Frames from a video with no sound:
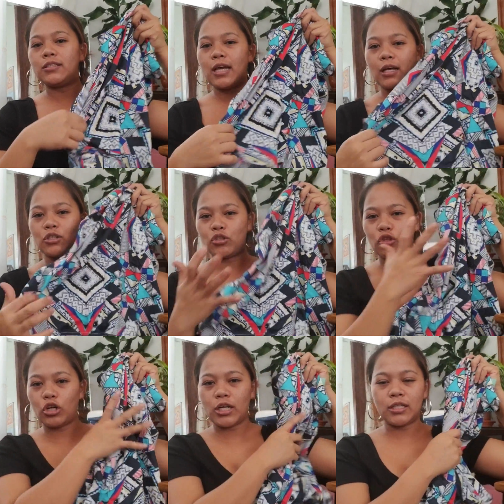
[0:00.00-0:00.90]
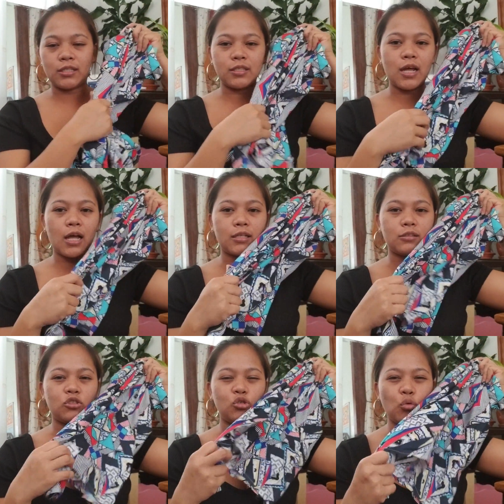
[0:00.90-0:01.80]
texture. It's not
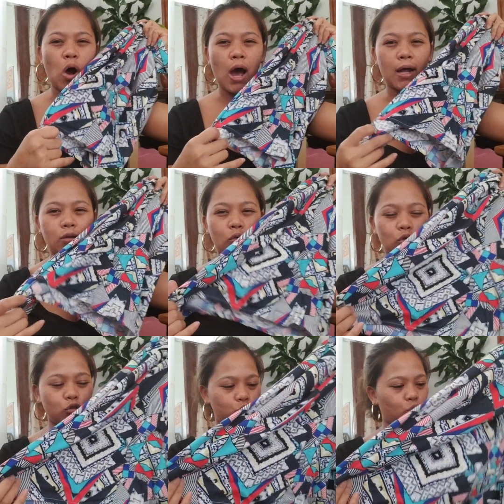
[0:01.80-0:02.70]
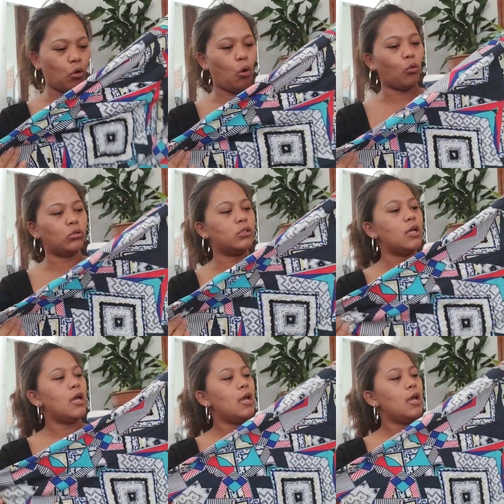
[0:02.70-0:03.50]
too hot or too cold,